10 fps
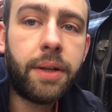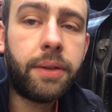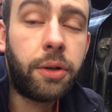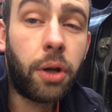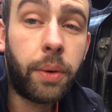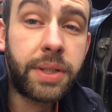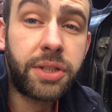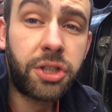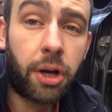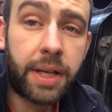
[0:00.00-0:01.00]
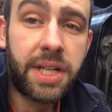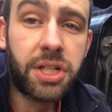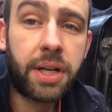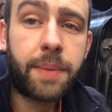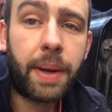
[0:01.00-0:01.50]
You know it's shiny
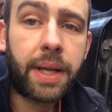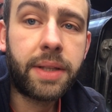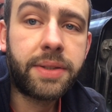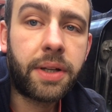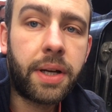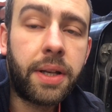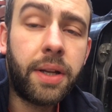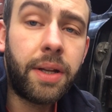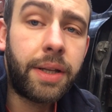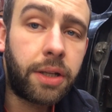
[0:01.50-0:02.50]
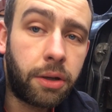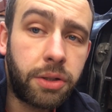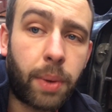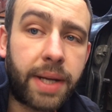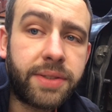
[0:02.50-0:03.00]
paint inside, and then you know
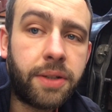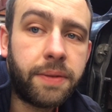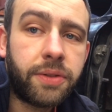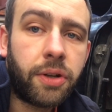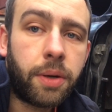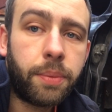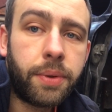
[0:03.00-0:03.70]
it's waxed over the top.